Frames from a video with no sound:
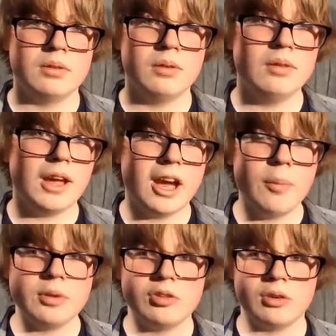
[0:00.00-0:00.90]
Well, I
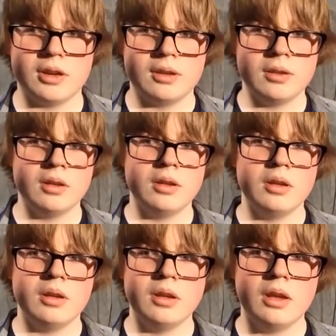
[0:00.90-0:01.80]
hope you enjoyed.
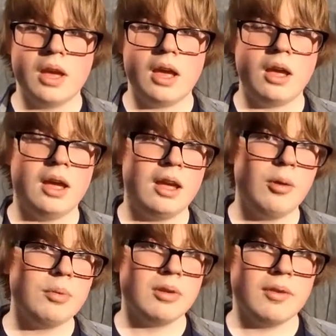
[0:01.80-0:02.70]
I
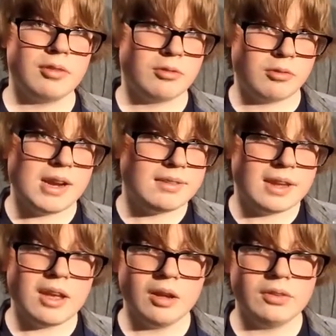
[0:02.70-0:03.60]
hope you have a great
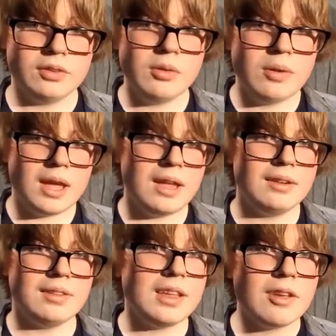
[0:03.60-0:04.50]
day also,
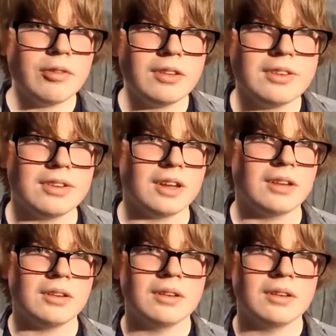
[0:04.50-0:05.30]
and thank you for listening.